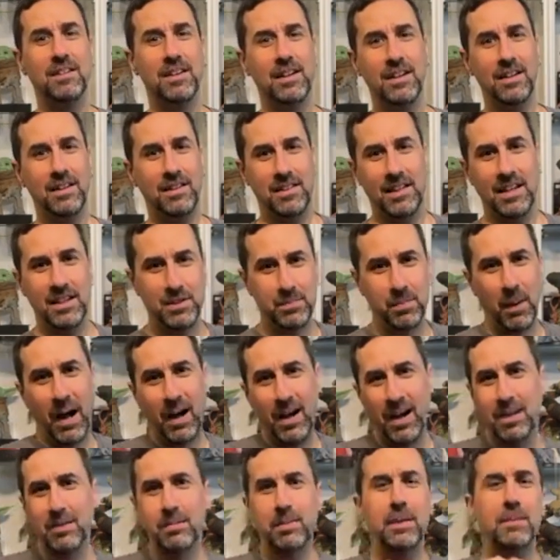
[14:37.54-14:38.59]
and things
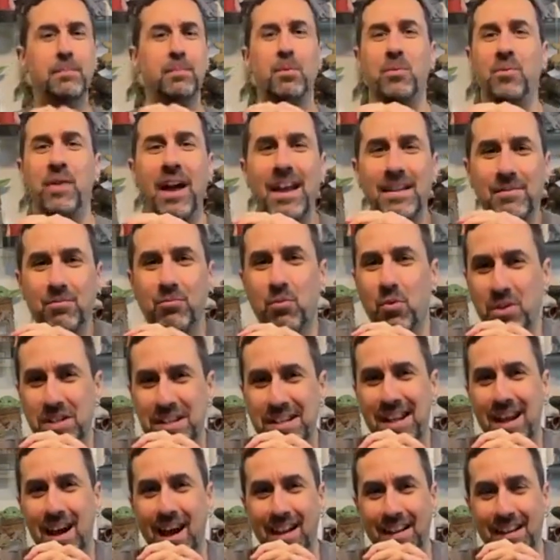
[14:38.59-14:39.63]
behind people, that would
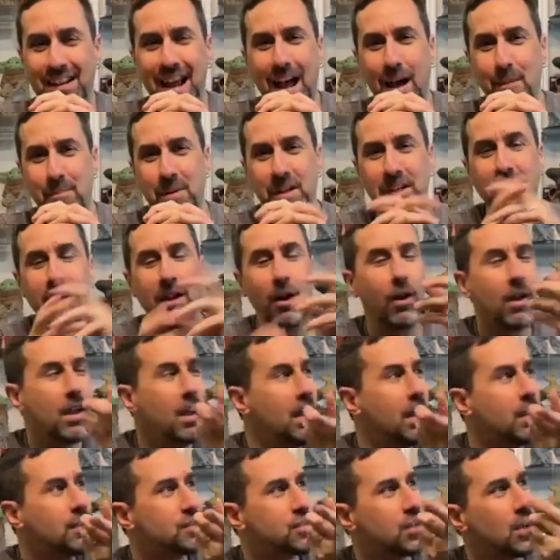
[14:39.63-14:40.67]
not happen here.
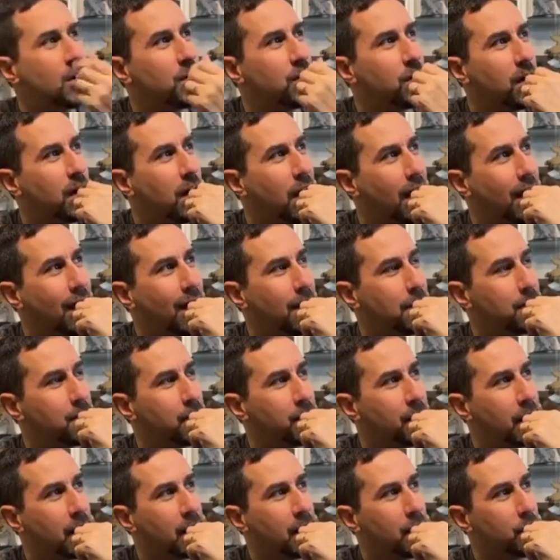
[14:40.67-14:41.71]
So,
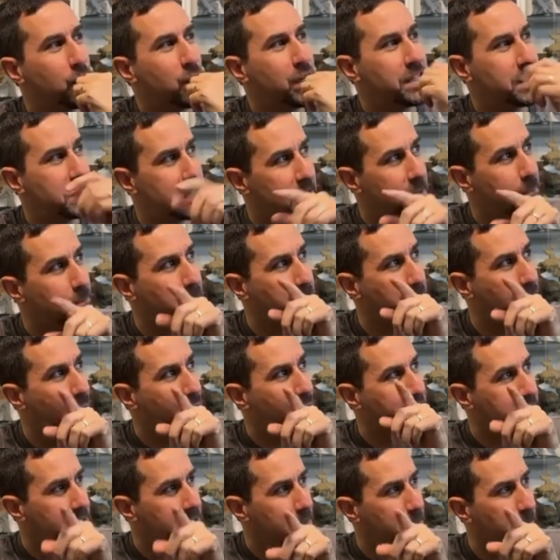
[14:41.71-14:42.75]
we did
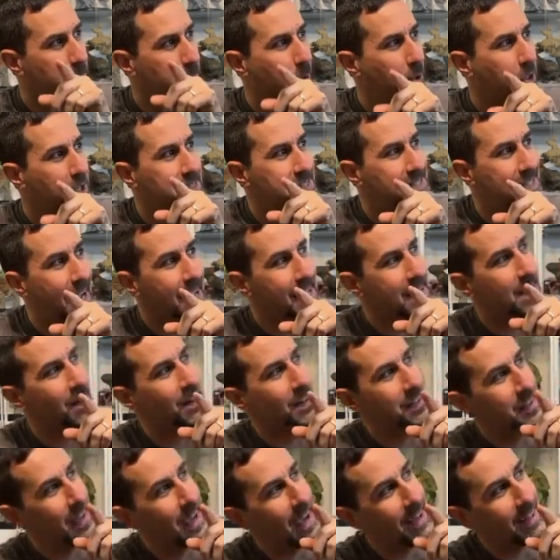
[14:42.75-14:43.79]
put a date
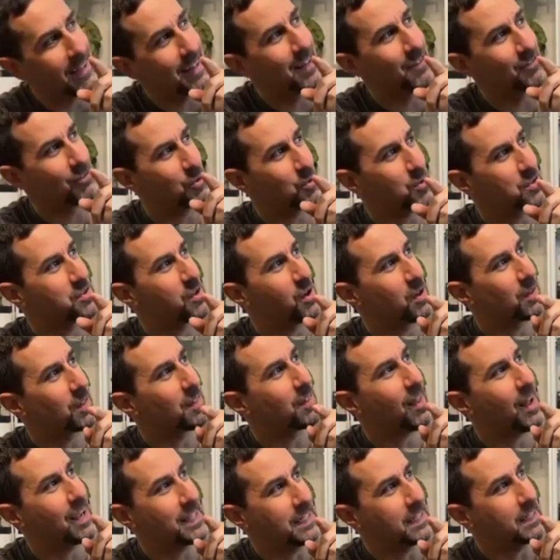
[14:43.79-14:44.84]
on that, and of course our
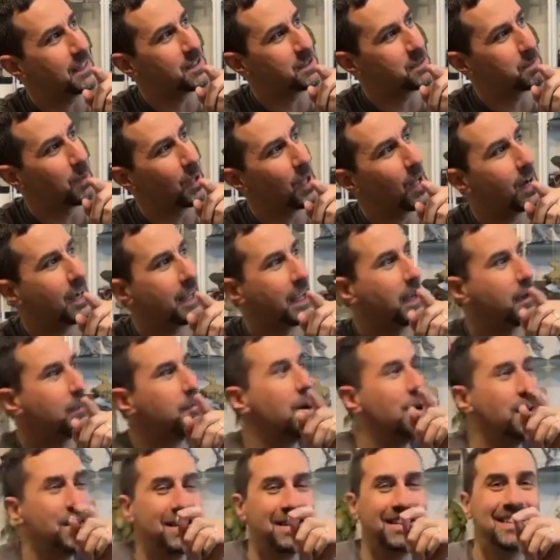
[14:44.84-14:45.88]
light is blocking,
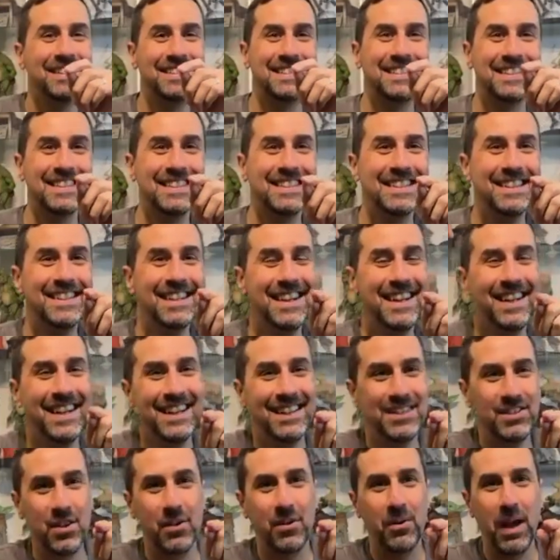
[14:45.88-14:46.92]
but it's
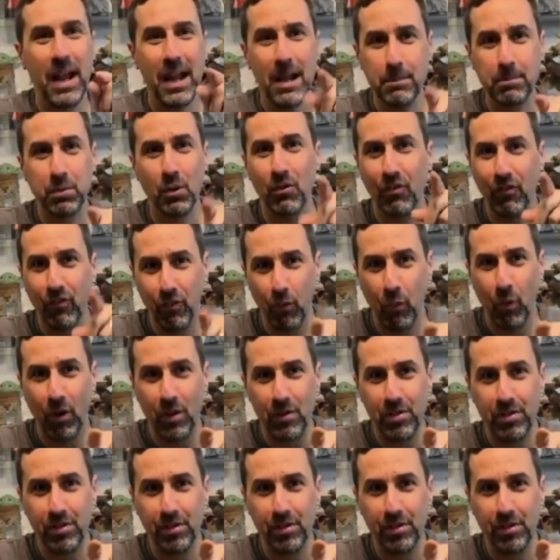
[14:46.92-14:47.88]
so April 4th.